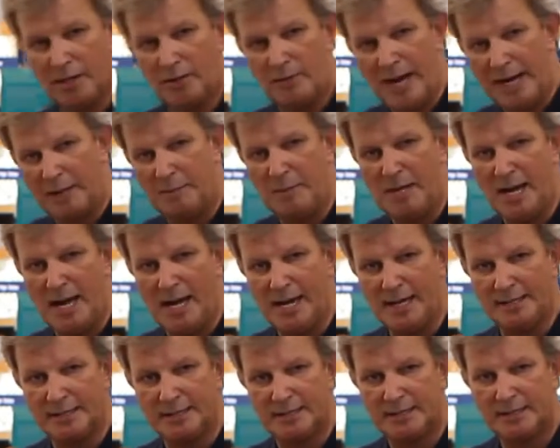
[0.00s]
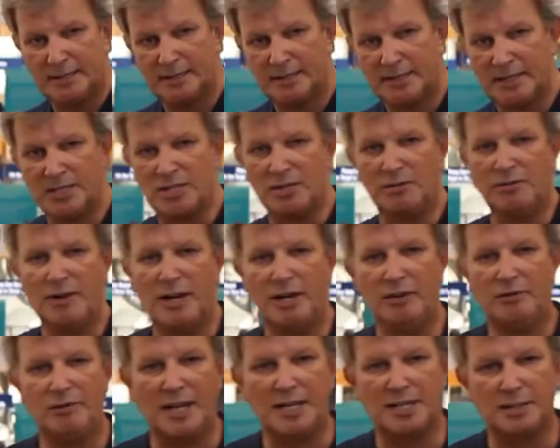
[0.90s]
a rack behind. It's a
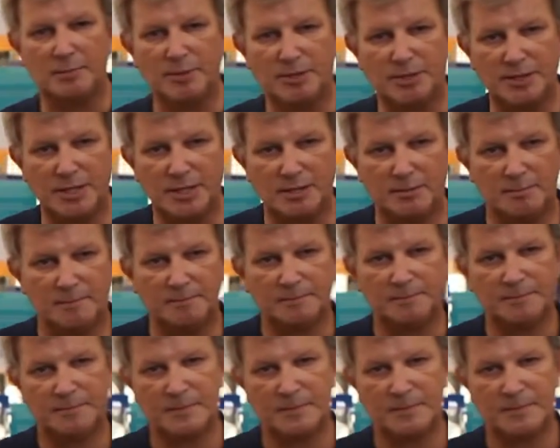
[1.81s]
very flexible system.